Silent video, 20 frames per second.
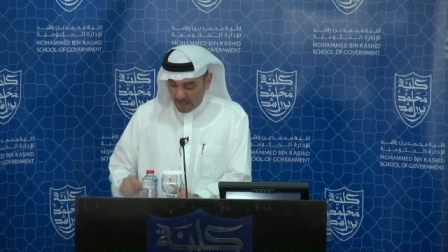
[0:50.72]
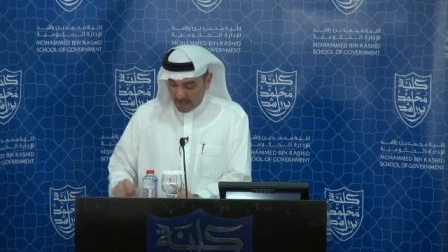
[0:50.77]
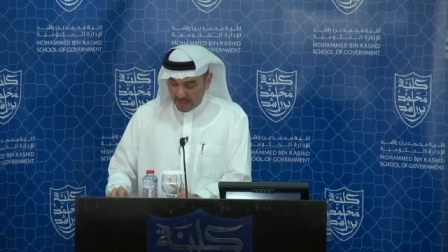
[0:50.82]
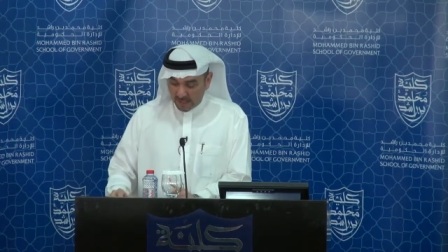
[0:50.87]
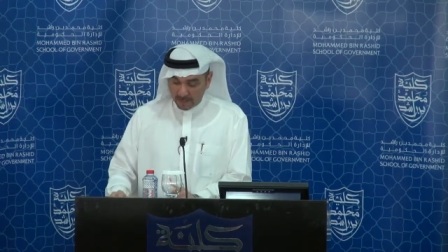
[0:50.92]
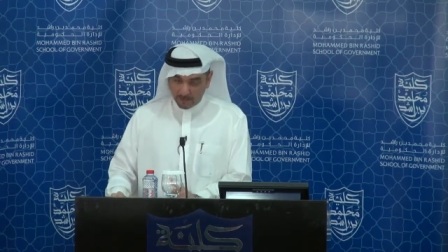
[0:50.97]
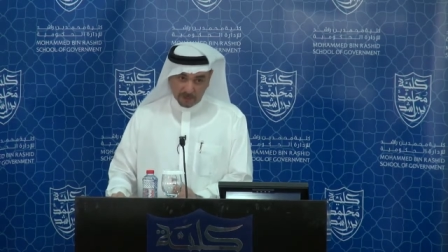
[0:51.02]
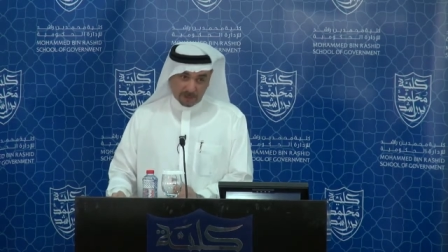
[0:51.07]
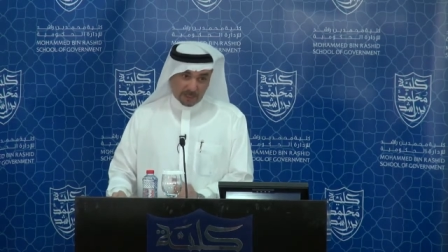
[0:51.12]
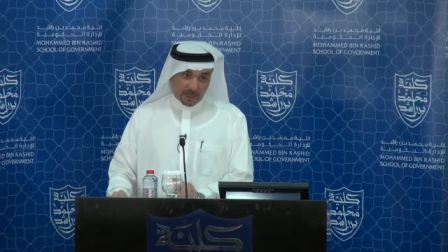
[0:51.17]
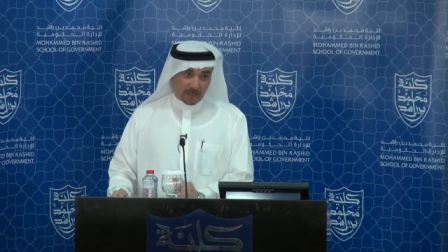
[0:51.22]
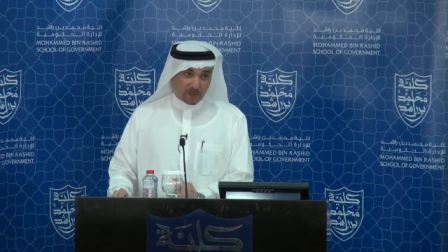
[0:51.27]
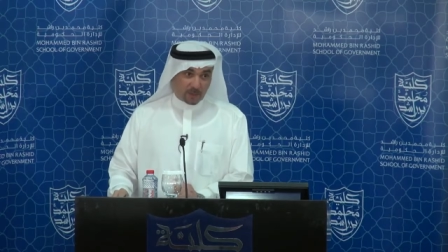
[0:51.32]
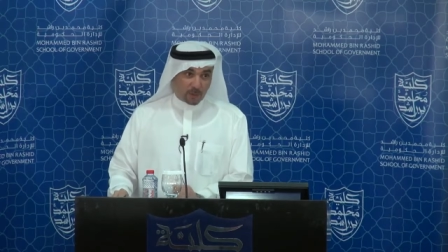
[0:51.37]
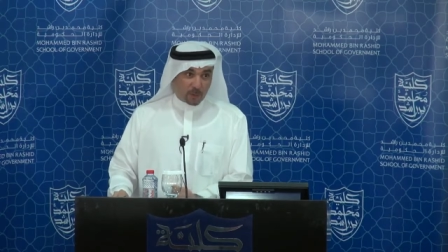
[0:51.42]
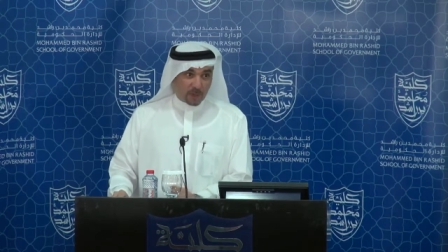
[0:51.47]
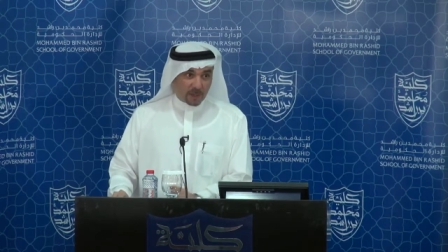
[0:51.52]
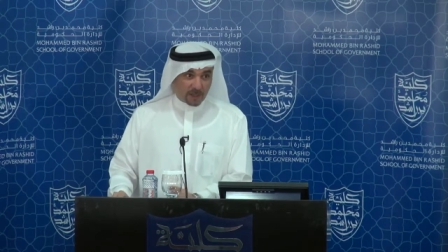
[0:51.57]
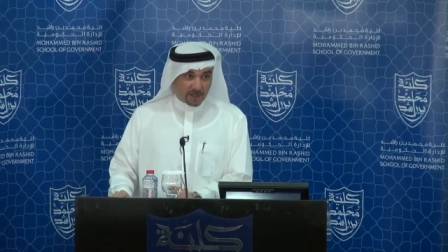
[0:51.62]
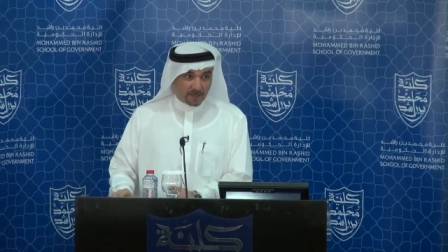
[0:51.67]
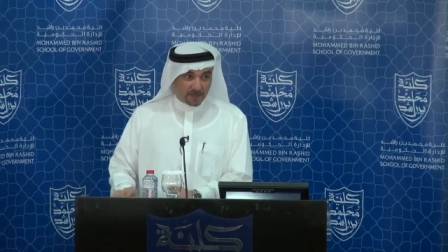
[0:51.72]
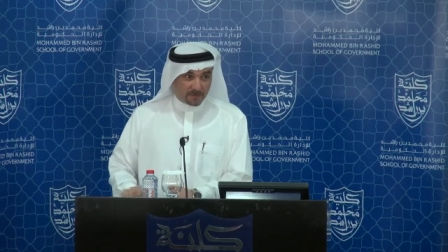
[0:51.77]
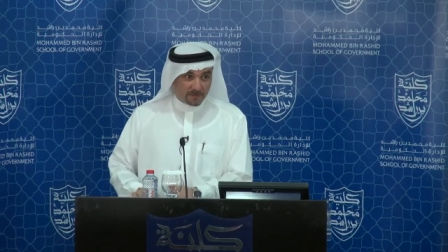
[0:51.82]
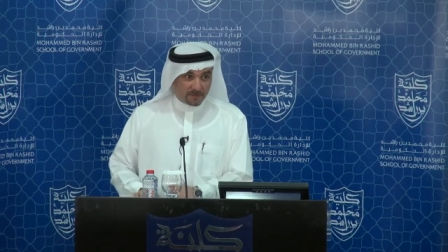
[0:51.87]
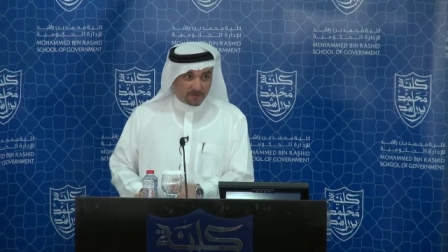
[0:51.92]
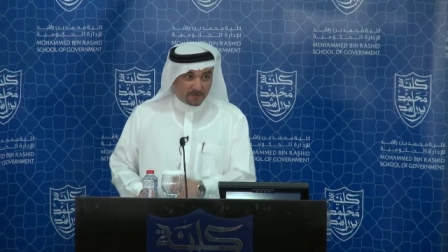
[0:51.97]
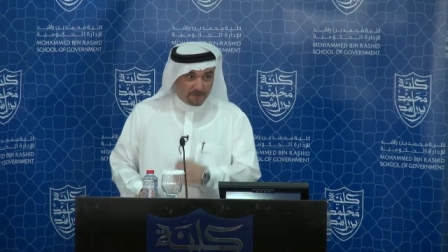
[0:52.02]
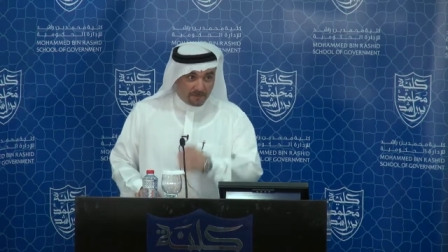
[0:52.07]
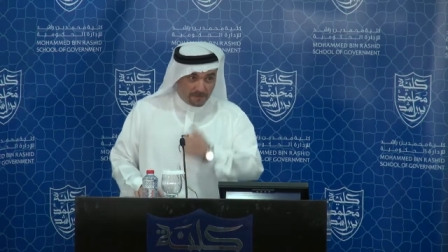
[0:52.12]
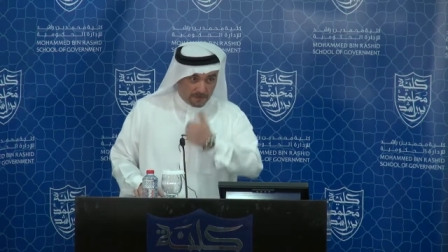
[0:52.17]
I would like to welcome
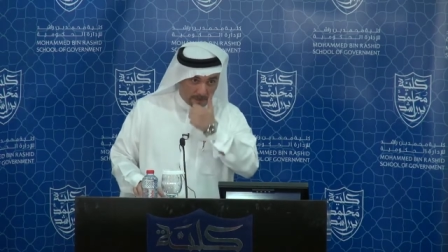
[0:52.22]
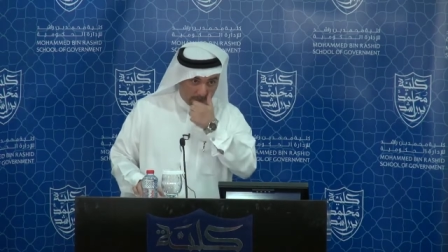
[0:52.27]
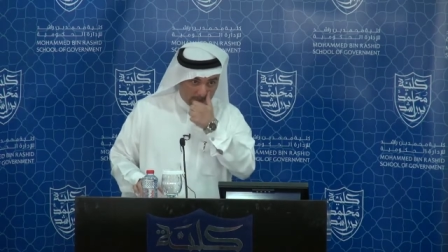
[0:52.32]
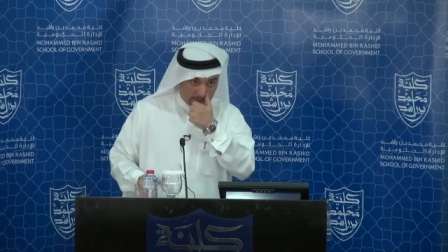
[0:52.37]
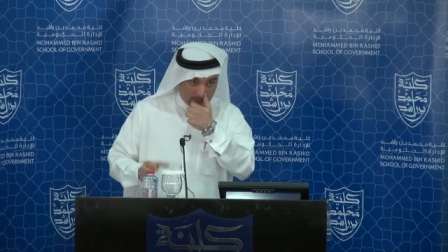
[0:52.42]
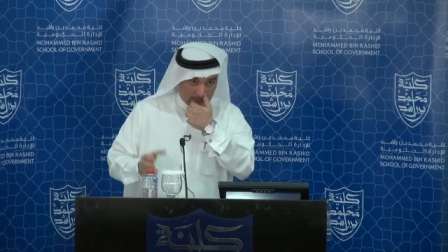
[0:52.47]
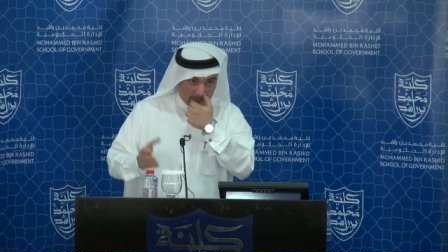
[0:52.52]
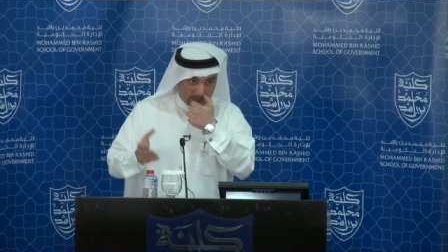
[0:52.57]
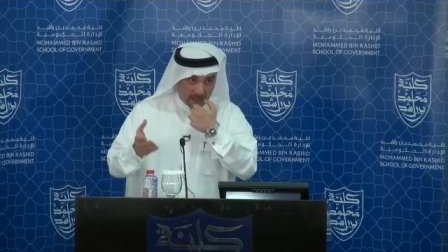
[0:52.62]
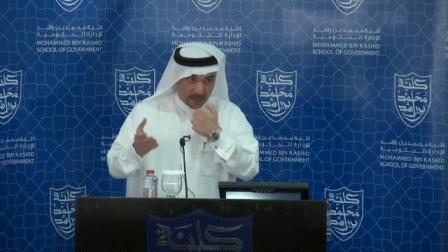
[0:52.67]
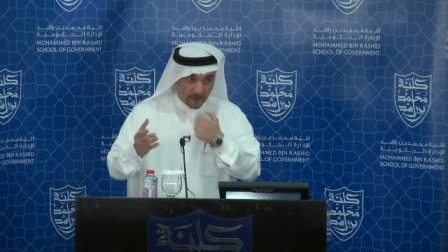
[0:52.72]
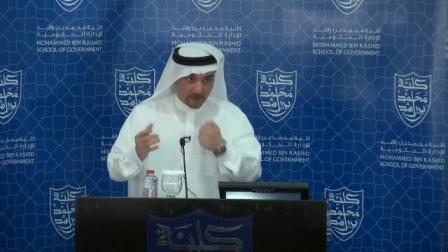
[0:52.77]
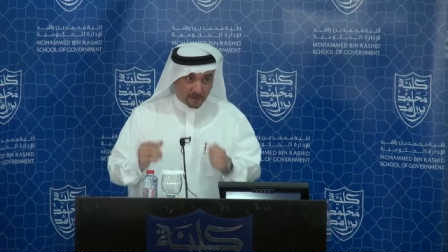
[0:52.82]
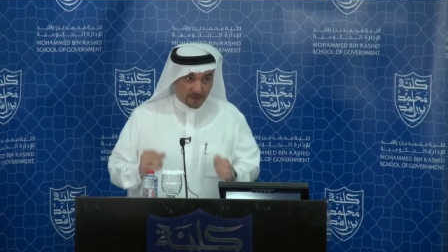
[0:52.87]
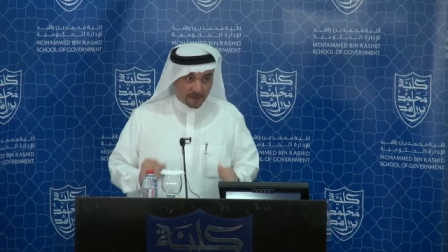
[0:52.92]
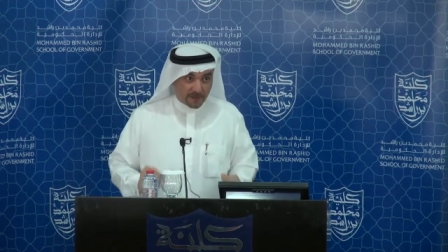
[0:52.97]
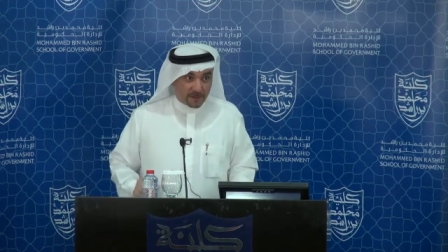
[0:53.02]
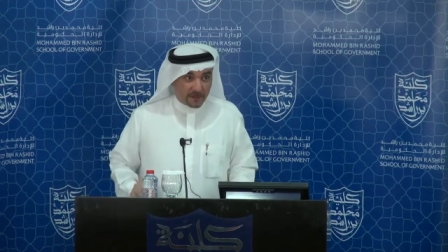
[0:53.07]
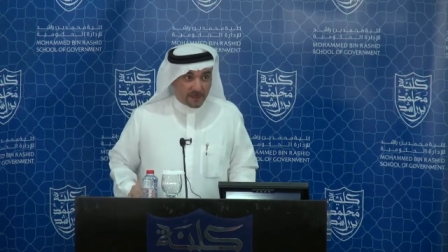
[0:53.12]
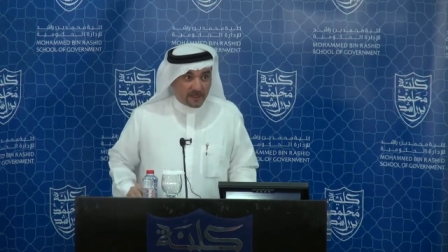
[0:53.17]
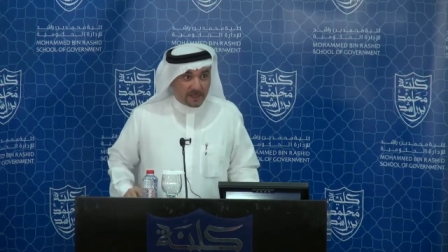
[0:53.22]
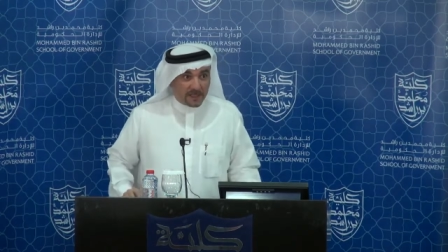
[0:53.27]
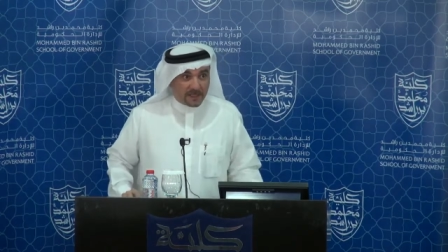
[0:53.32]
our